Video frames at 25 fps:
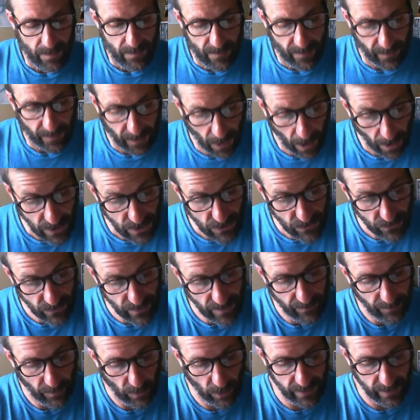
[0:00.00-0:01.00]
The
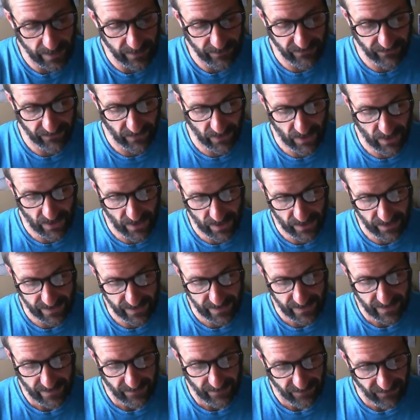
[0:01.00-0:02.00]
country-appointed
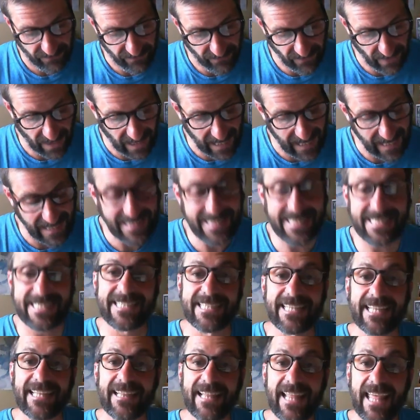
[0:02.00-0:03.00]
Firs finds
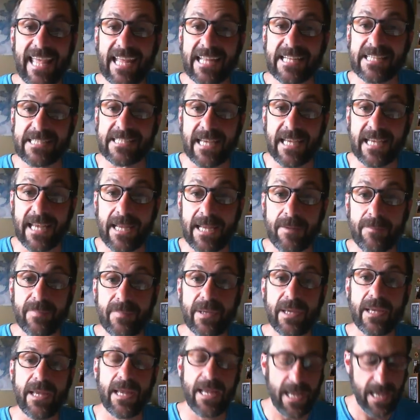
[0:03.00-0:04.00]
in the landscape
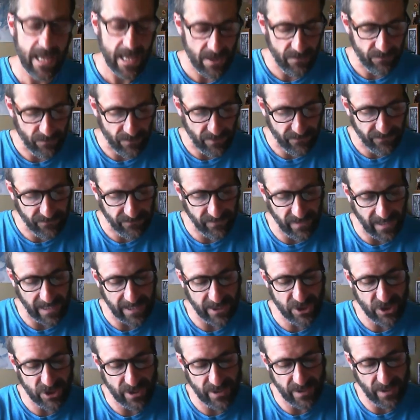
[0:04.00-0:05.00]
a
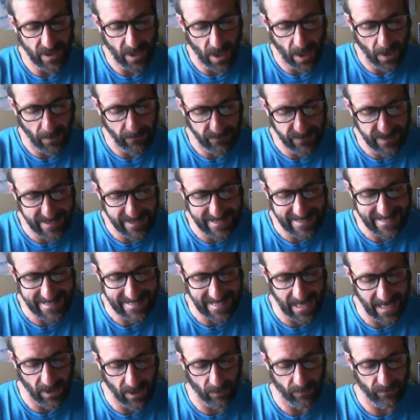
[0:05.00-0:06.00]
reflection of
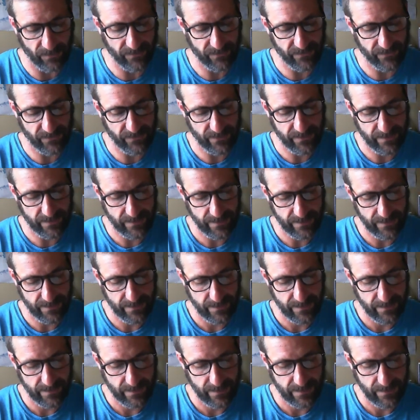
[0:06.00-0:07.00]
self.
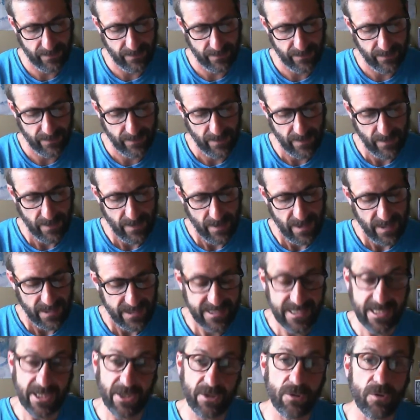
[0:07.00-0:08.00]

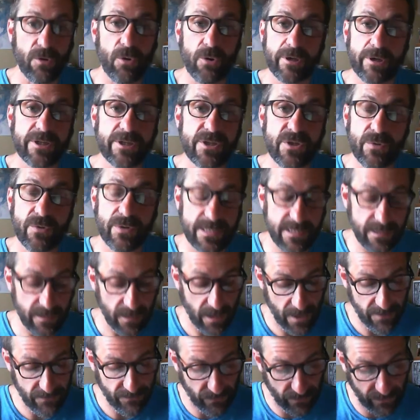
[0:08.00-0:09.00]
Sarah Orne Jewett's
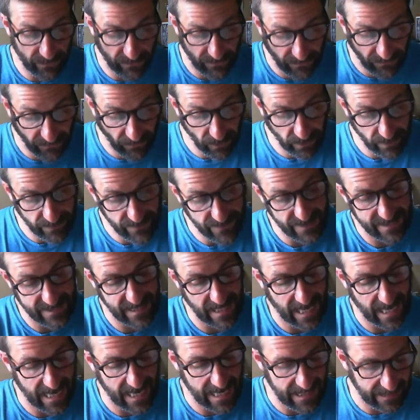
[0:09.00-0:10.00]
life was full of
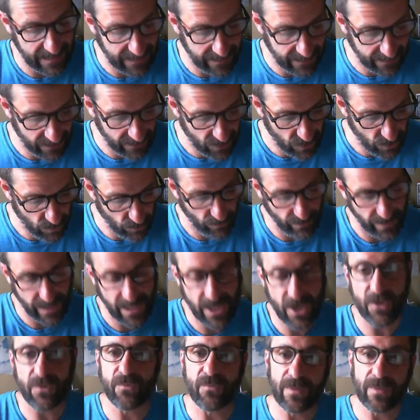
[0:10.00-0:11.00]
society and
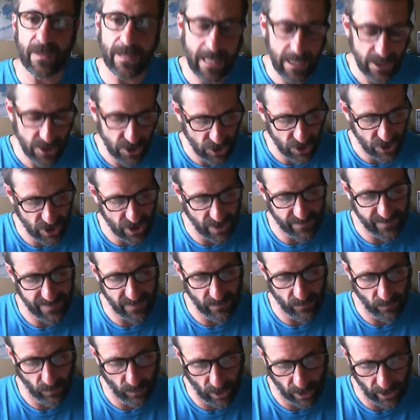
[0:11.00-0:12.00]
career and relationships
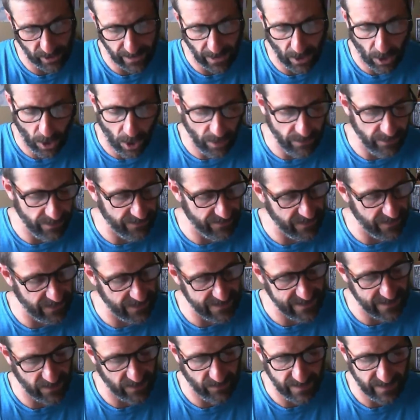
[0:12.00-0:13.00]
and work, all the
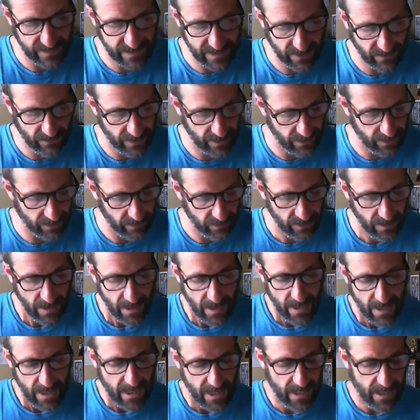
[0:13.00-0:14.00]
things that are material
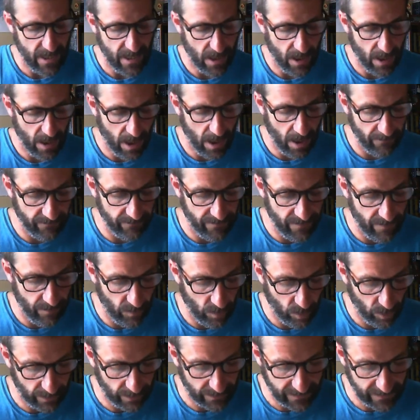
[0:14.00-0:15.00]
of the more